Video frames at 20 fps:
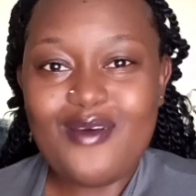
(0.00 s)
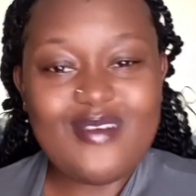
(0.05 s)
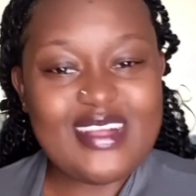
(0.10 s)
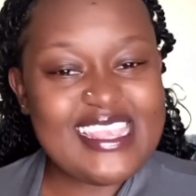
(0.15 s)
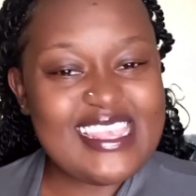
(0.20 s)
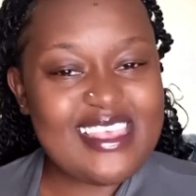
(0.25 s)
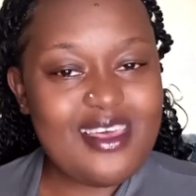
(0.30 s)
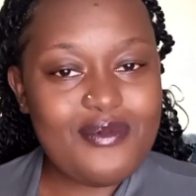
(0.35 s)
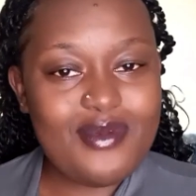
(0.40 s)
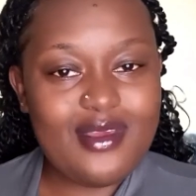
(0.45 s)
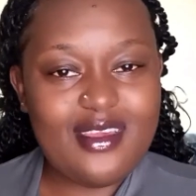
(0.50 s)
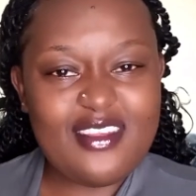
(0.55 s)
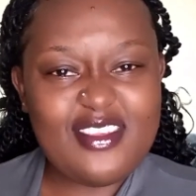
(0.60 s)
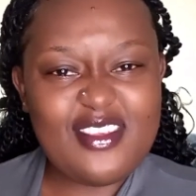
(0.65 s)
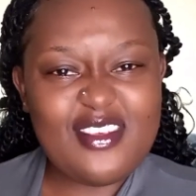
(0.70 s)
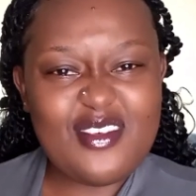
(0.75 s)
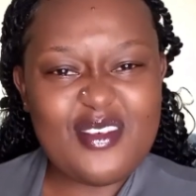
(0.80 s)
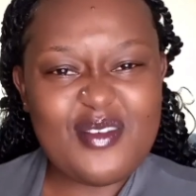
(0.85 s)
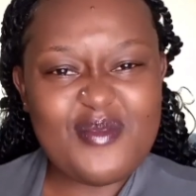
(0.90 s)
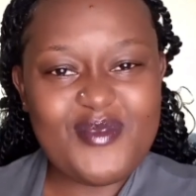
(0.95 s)
What's up
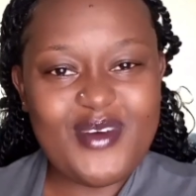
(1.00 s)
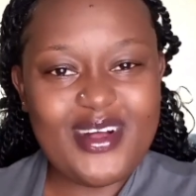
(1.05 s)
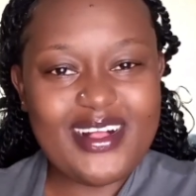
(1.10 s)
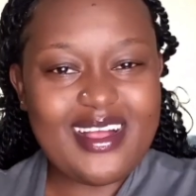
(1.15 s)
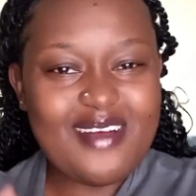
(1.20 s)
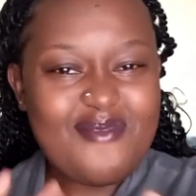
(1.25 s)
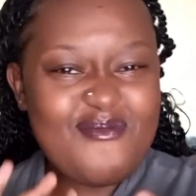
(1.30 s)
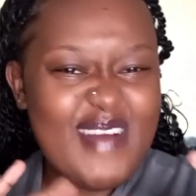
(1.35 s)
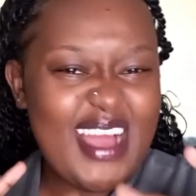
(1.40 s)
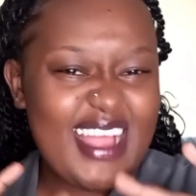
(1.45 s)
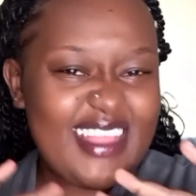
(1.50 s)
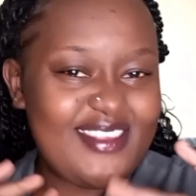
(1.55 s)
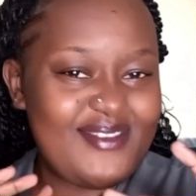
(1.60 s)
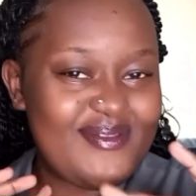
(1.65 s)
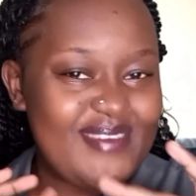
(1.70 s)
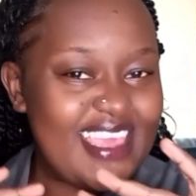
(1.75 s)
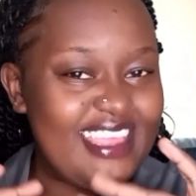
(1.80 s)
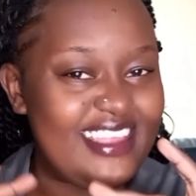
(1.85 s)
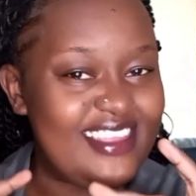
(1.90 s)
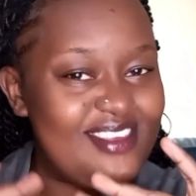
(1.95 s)
YouTube? Welcome back
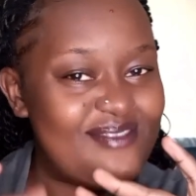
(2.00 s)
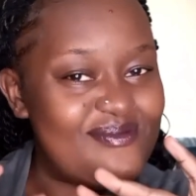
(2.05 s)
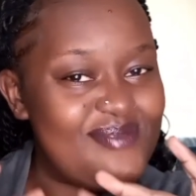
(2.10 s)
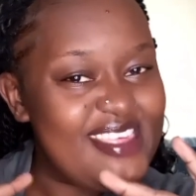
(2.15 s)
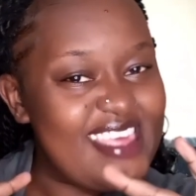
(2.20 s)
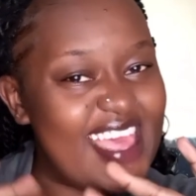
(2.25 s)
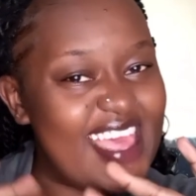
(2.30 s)
to my YouTube